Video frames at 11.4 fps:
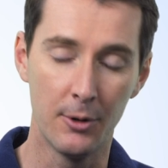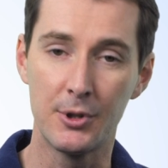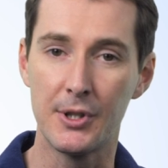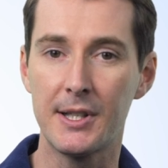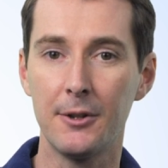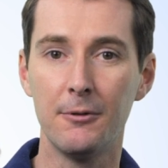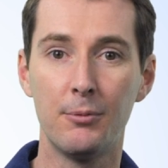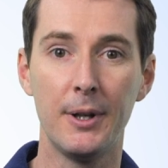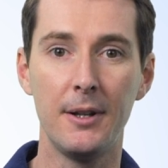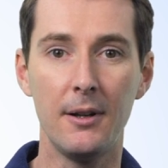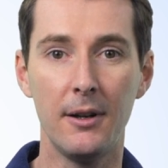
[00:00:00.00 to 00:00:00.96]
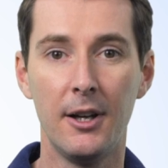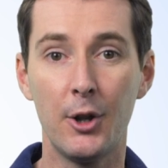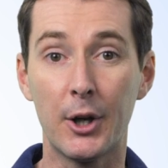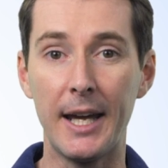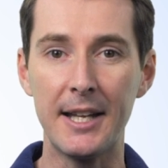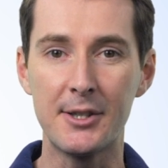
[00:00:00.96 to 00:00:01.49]
which is kind of when the,
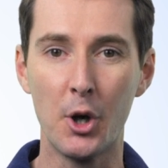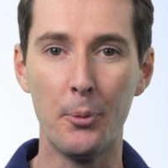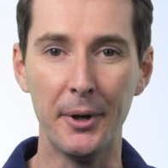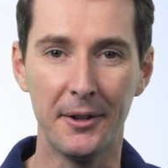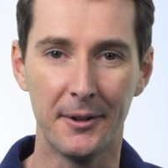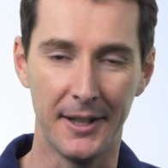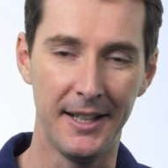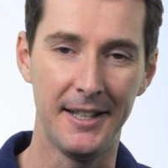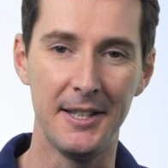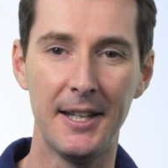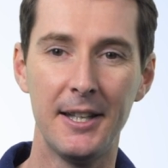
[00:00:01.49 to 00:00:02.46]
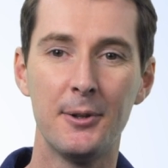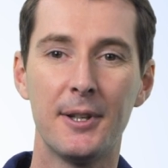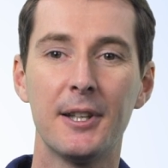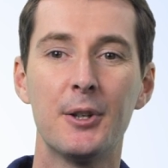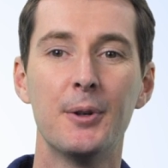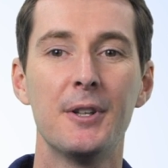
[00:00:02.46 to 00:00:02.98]
the gates open, okay? And then, then you
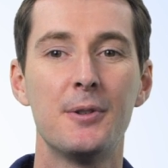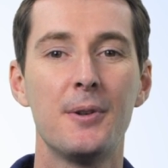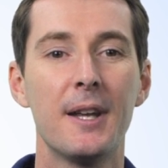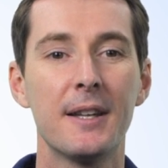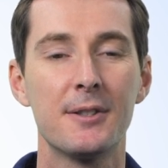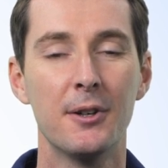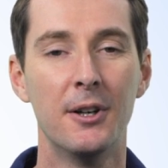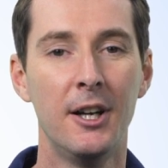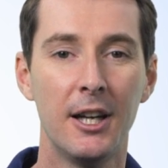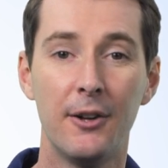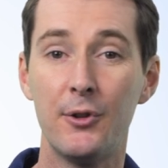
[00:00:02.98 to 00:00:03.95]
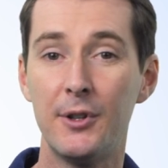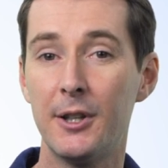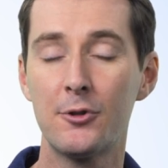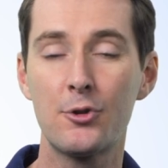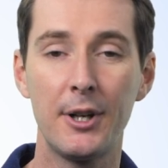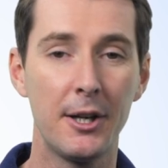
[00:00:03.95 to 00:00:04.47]
can go and do that. So if you did
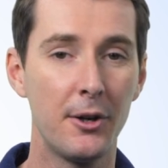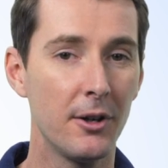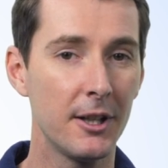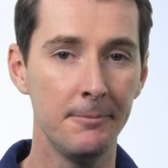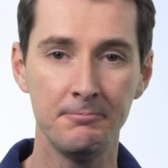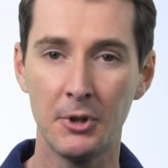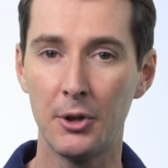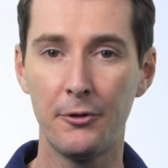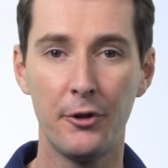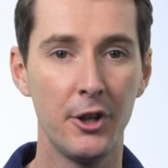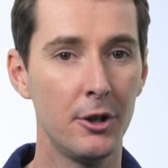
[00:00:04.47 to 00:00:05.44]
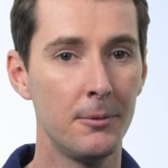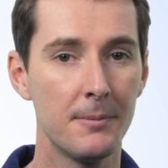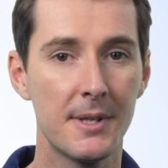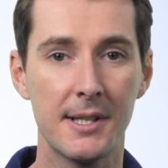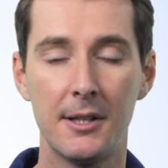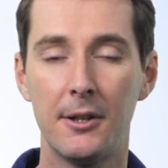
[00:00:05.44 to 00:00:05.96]
the training early, good for you.
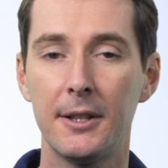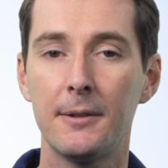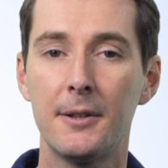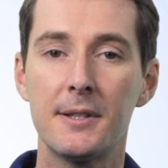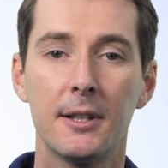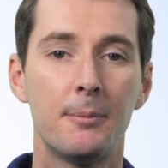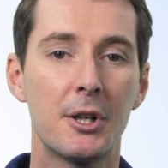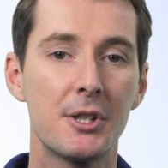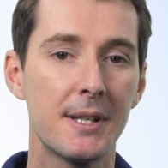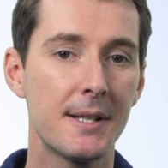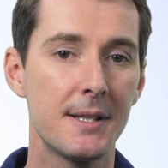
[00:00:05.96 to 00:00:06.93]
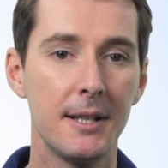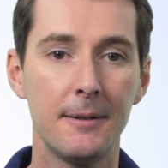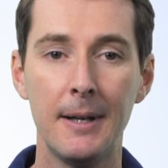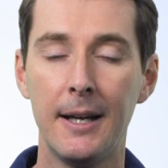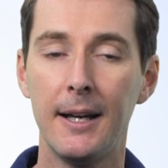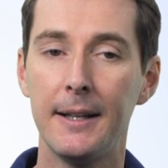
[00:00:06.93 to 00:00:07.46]
Sit on it until March 16
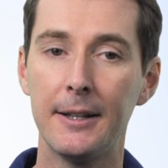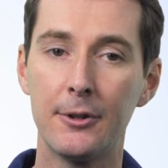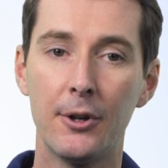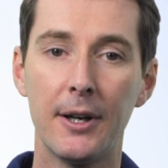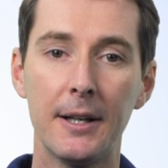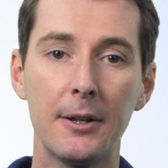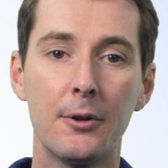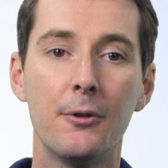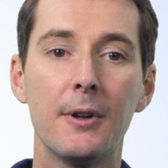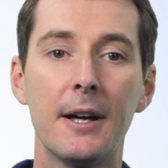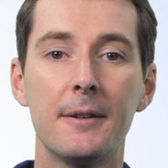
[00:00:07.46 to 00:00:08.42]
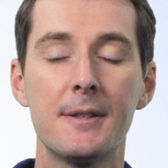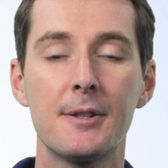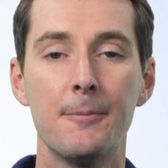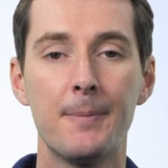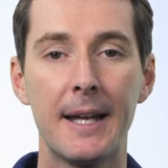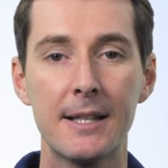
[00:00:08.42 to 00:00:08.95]
and then go ahead and go fly.
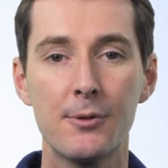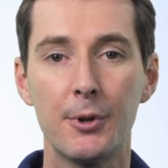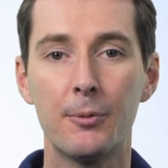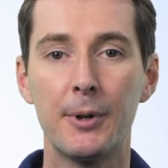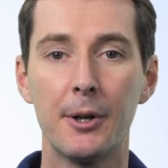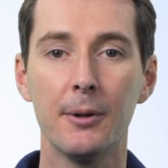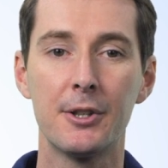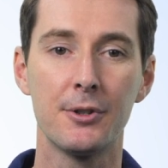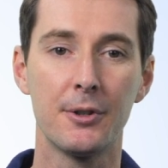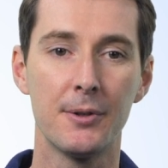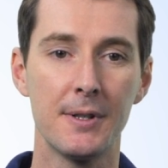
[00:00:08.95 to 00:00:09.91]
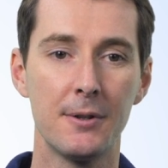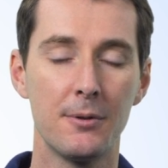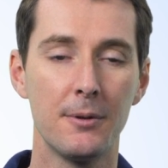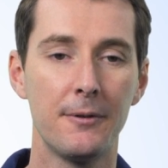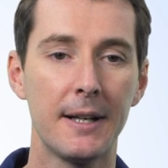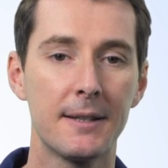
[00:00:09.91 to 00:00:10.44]
So that's when the regulation goes into
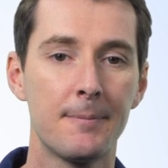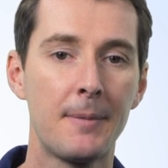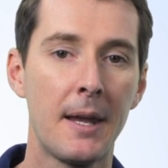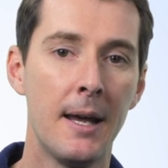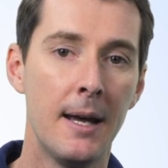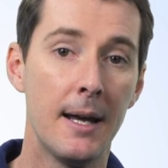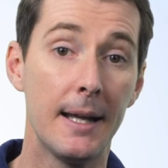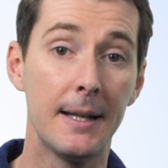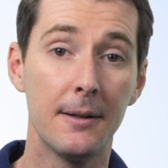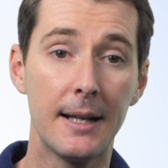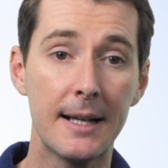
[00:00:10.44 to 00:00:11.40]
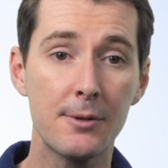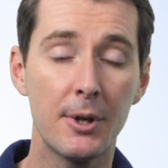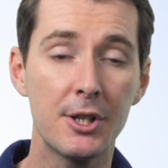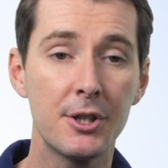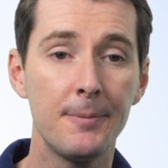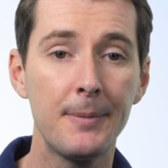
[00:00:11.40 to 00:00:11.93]
effect. And then the last
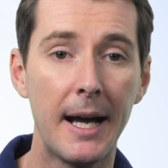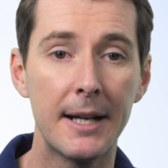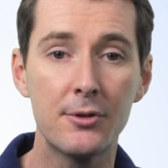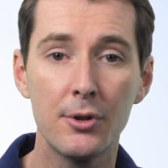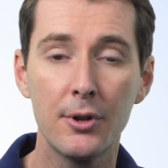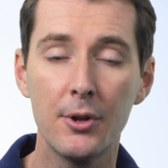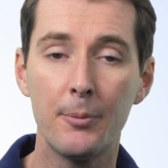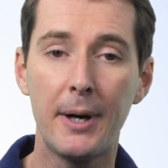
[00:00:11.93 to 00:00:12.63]
question, I took the